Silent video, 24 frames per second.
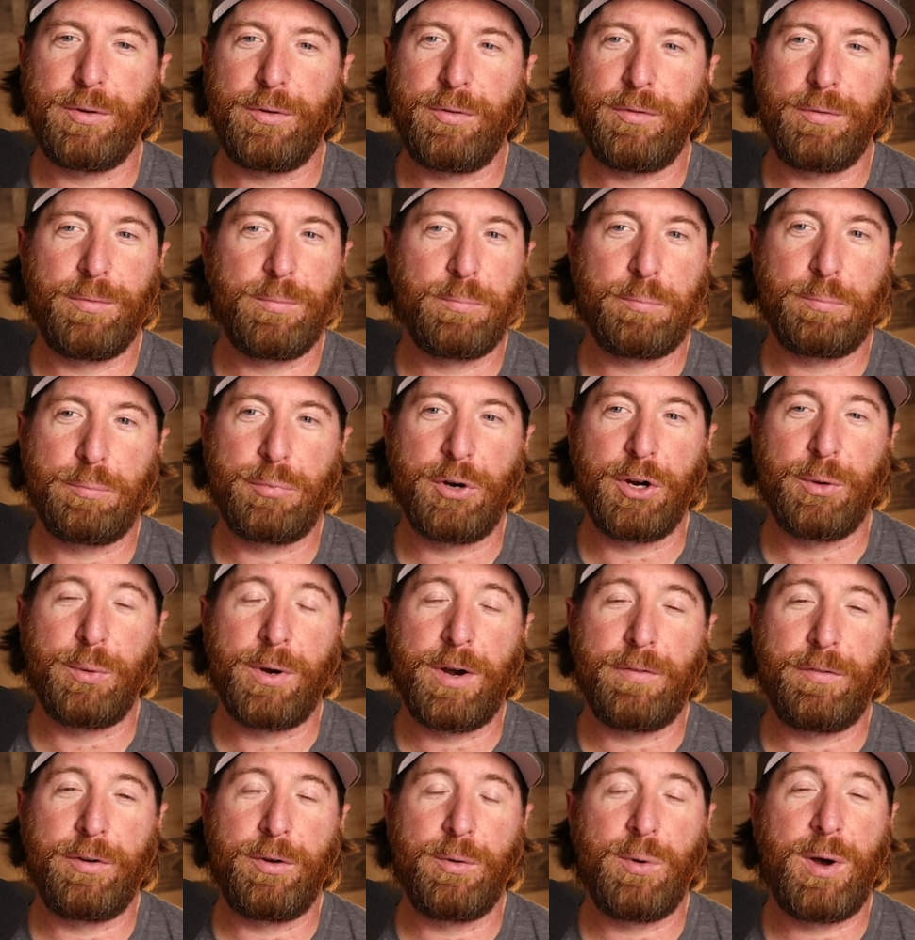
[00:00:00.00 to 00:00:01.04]
could bring
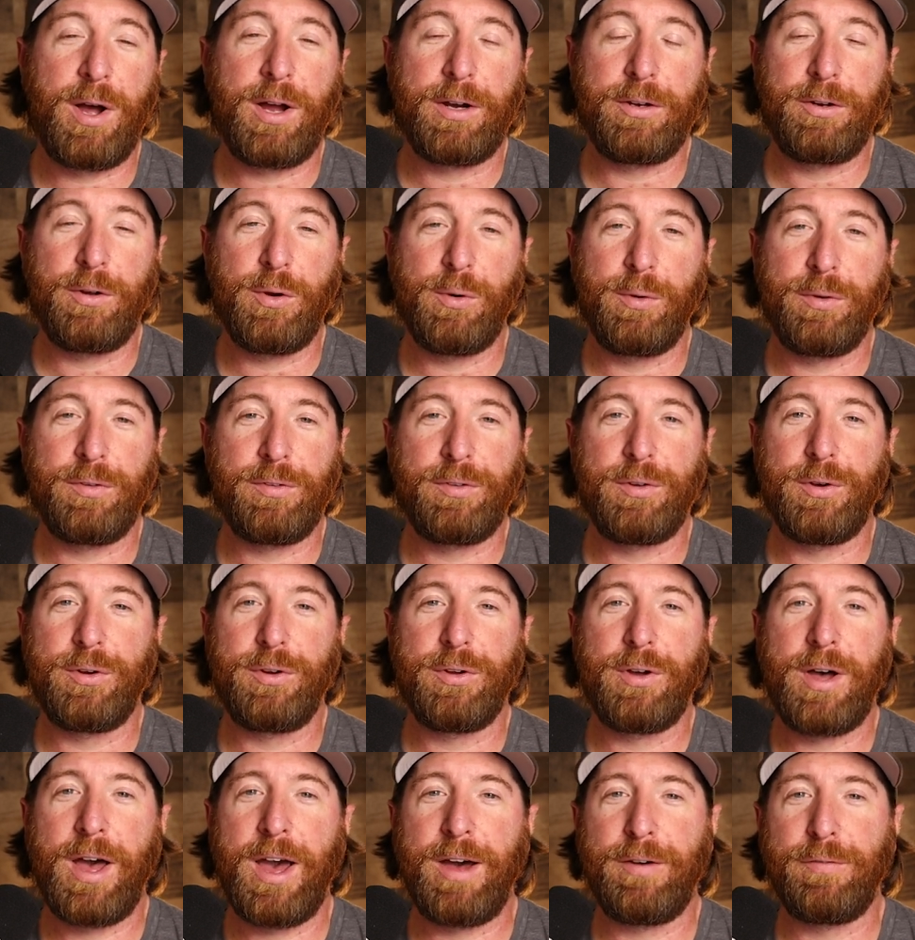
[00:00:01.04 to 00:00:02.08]
whatever you want and you always know
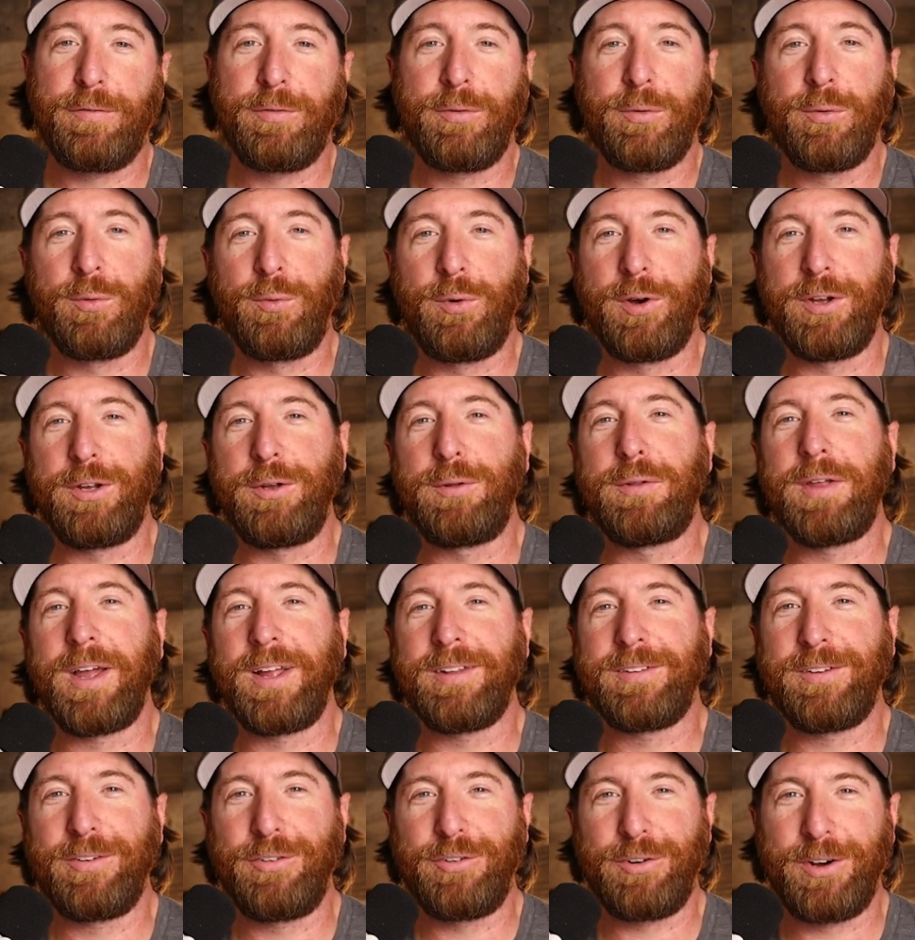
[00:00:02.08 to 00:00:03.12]
you'll have what you'd
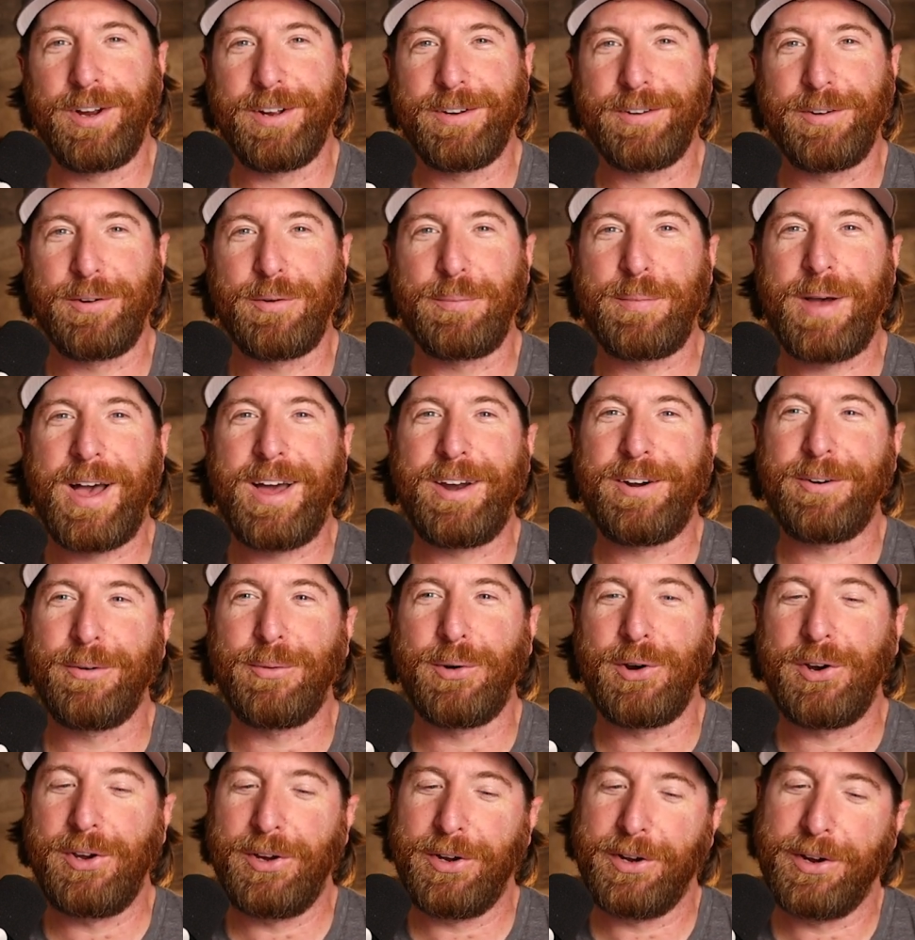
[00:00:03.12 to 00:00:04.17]
like to drink no matter
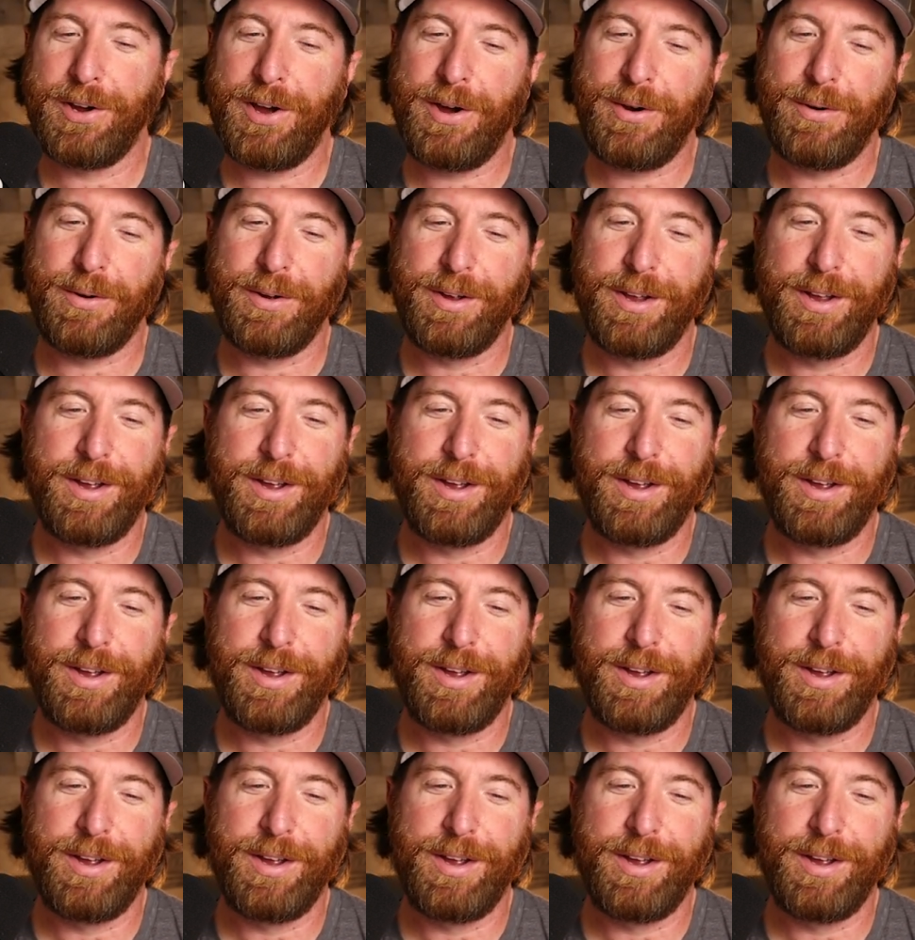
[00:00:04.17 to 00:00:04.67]
where you go.